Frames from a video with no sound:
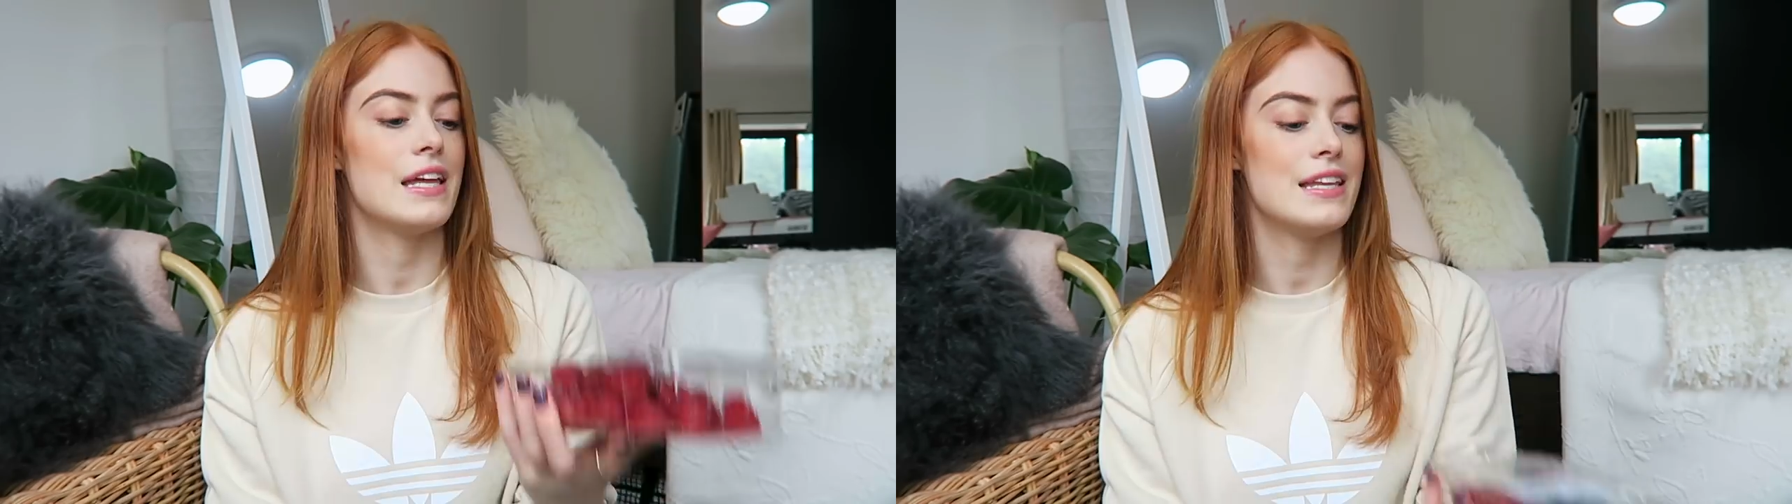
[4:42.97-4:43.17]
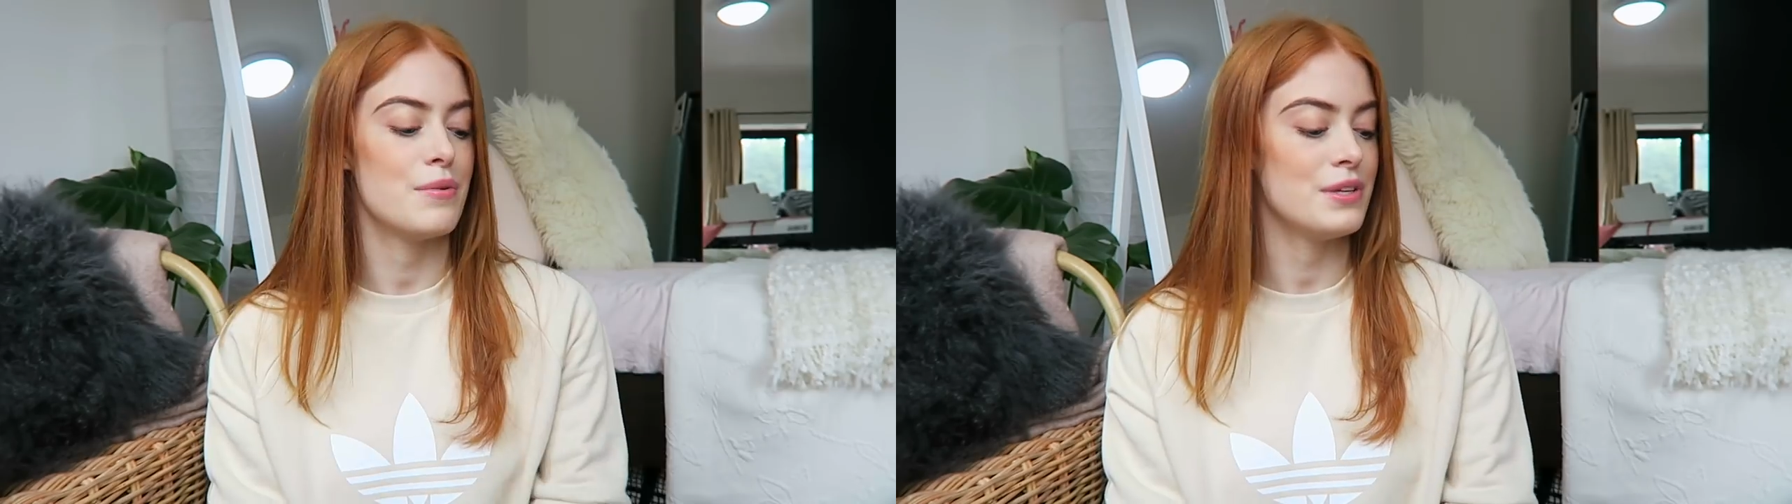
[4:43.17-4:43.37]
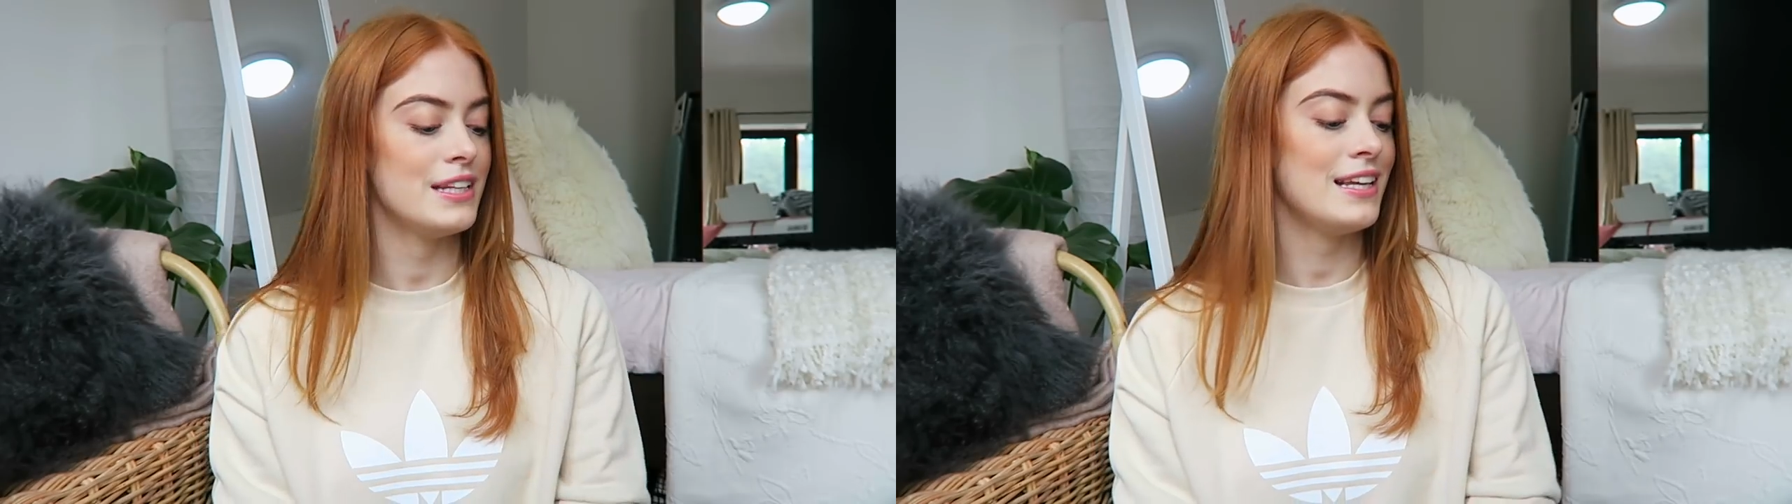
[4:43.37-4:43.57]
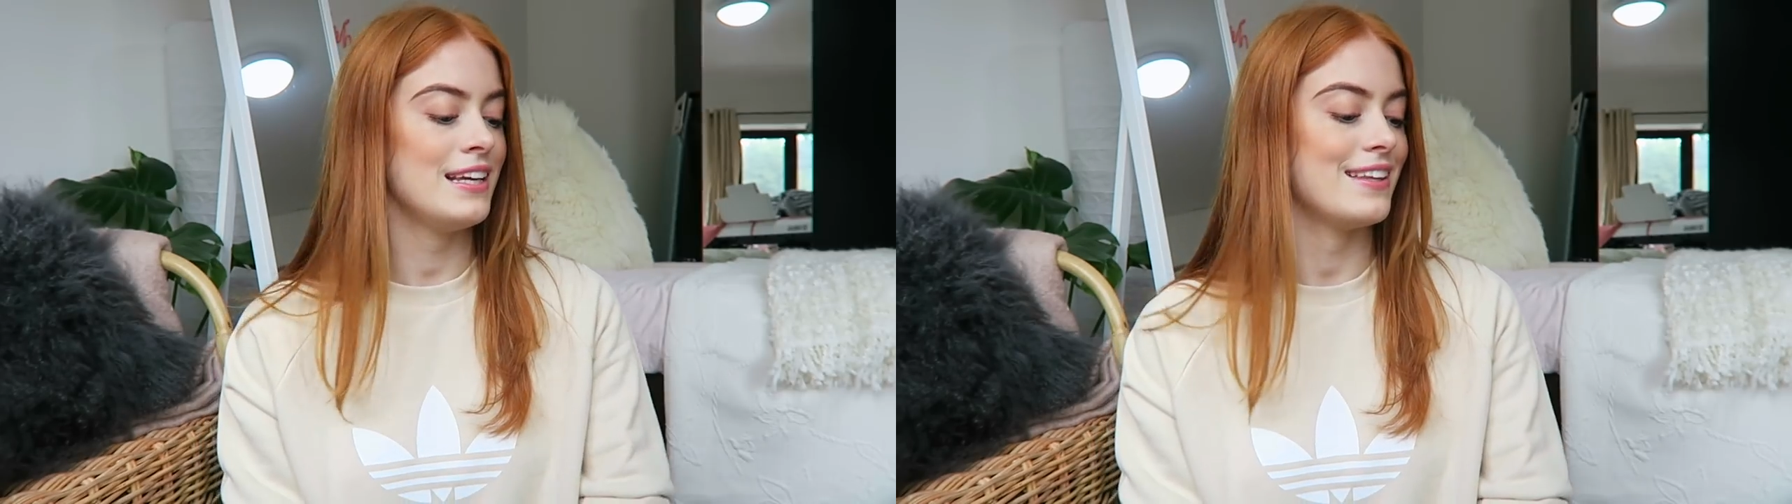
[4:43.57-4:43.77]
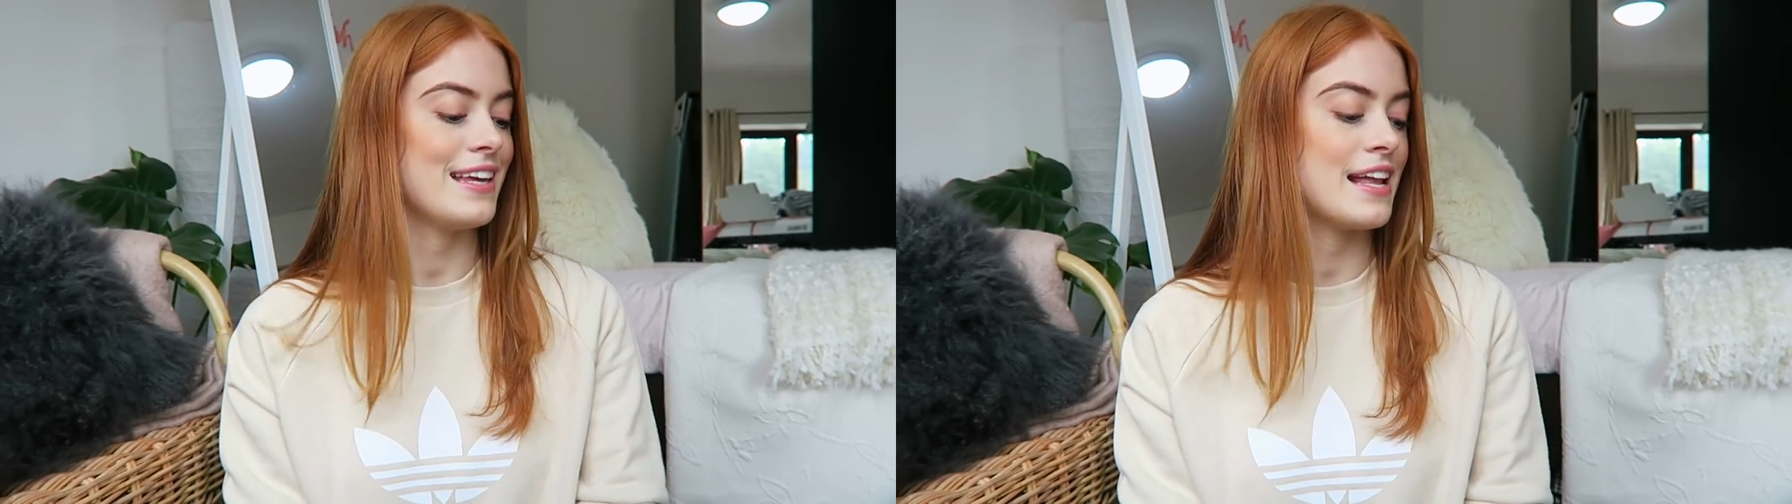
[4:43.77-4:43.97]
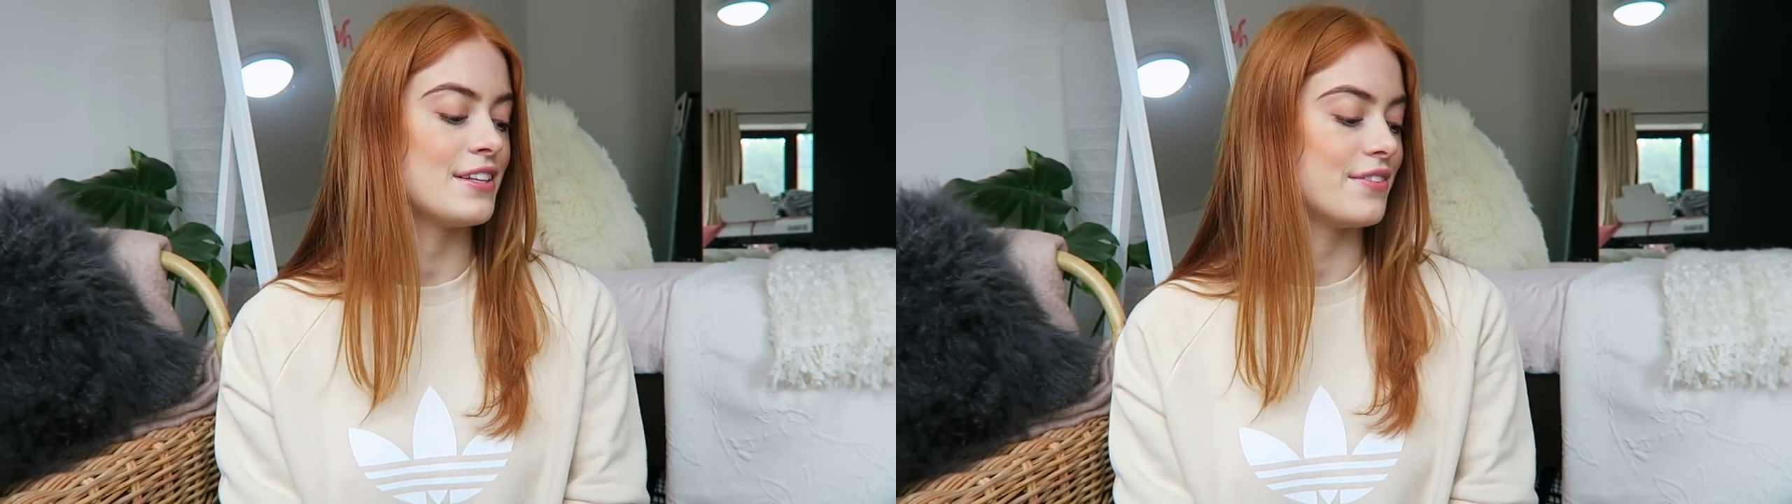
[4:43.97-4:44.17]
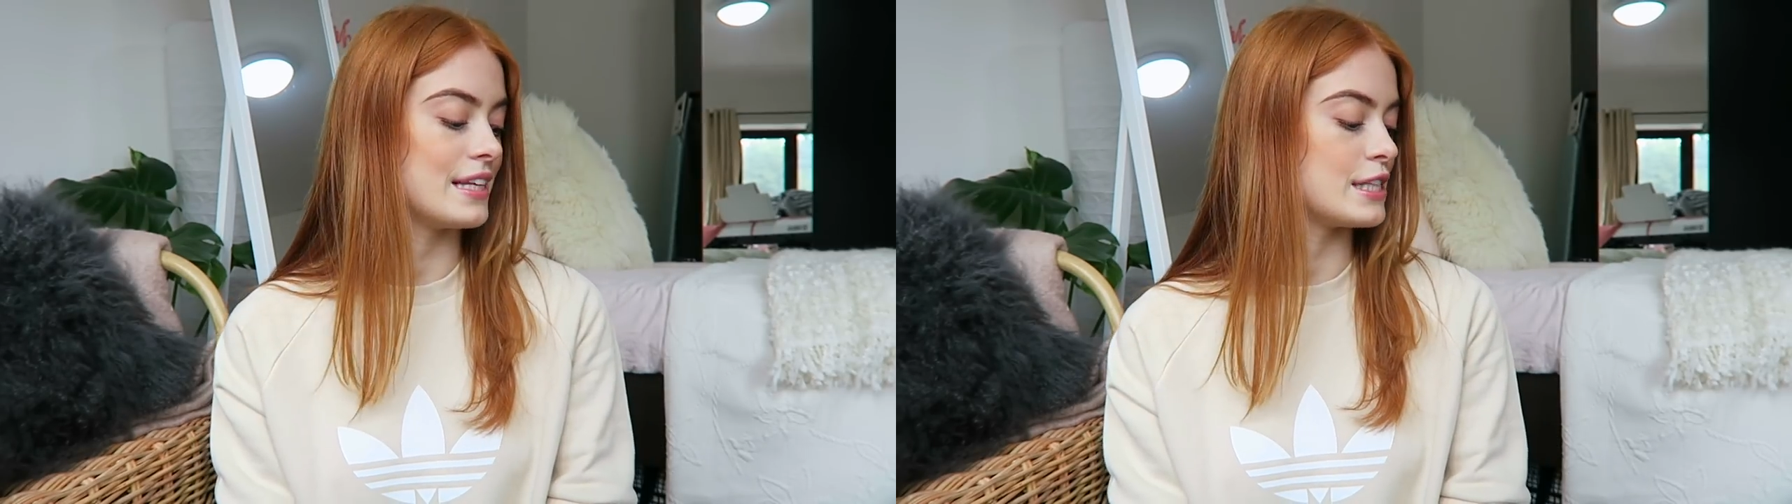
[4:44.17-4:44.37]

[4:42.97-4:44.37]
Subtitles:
And then we're nearly at the end of